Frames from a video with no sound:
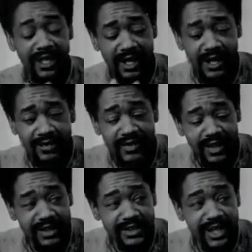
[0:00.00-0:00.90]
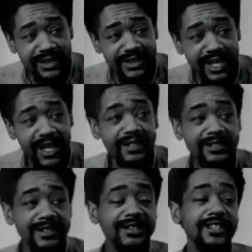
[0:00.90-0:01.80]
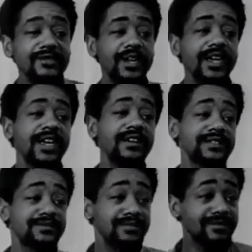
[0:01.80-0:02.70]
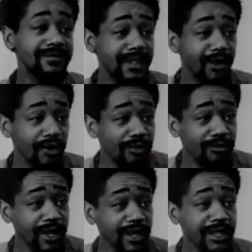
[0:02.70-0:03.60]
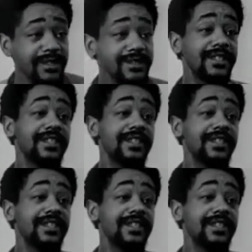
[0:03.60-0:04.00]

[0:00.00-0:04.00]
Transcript: Everything is nice and hot. And that's what I have, some cornbread